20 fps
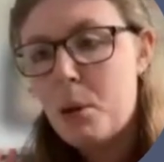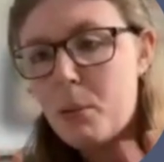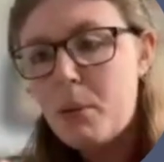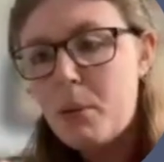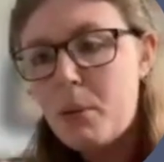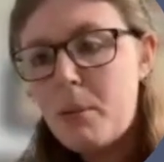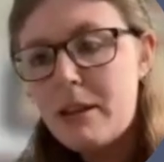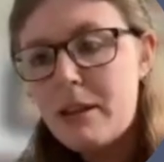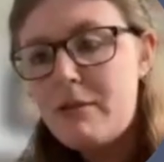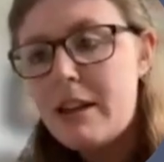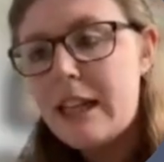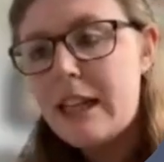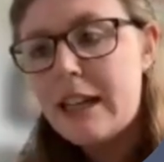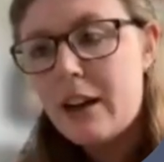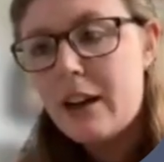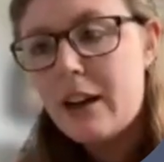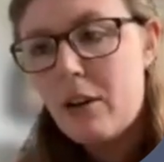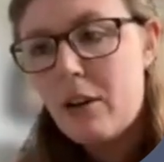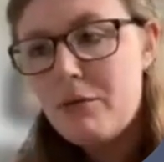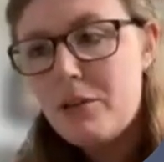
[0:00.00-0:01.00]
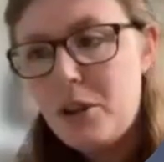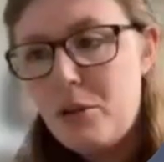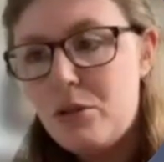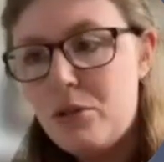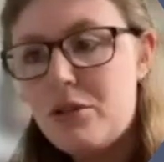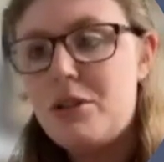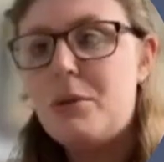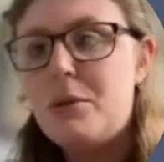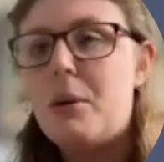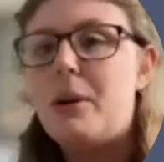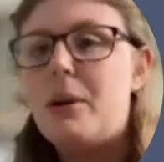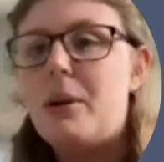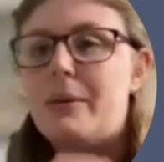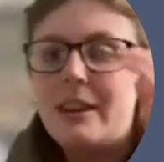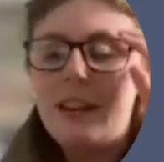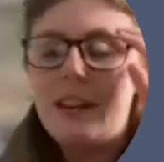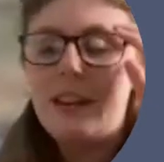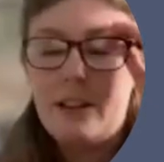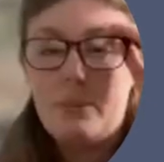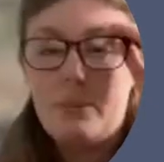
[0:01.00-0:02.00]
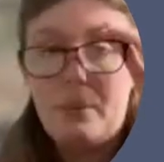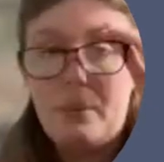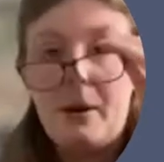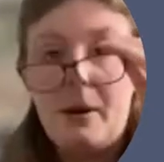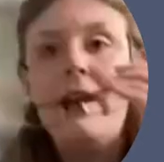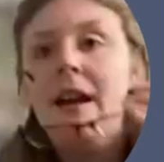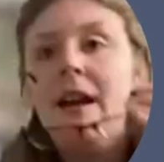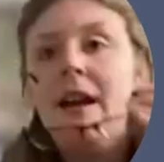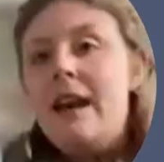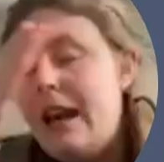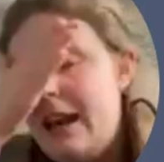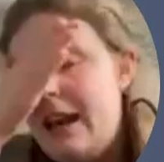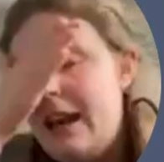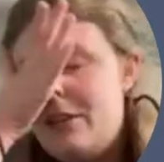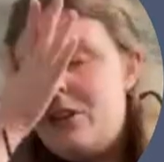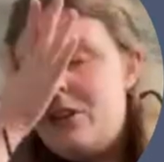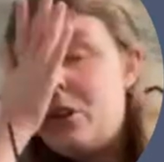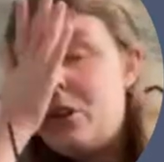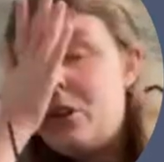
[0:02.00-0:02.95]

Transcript: probably really confused you all with this, but it's